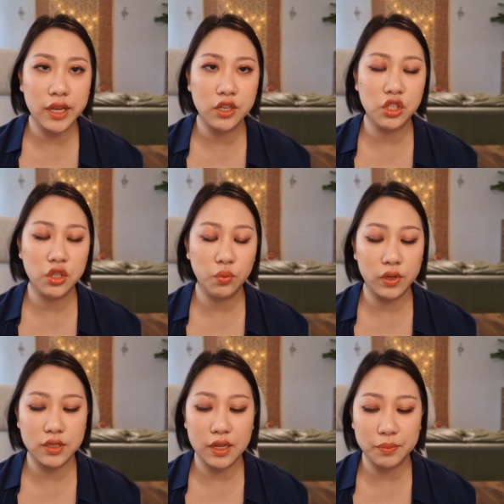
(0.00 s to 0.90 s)
And she
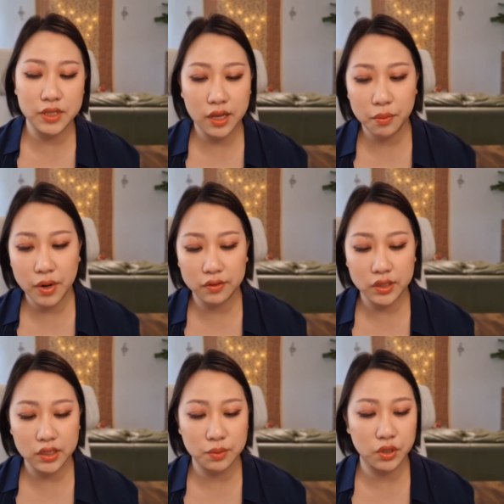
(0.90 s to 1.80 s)
was upset about
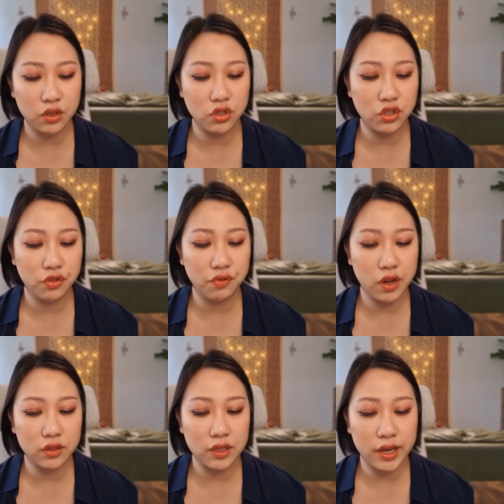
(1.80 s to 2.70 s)
this because she
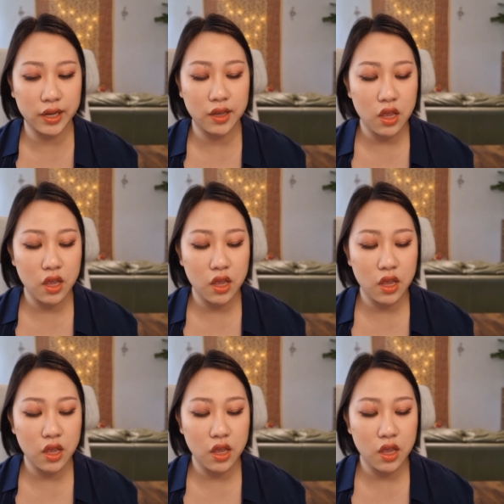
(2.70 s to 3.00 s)
felt like,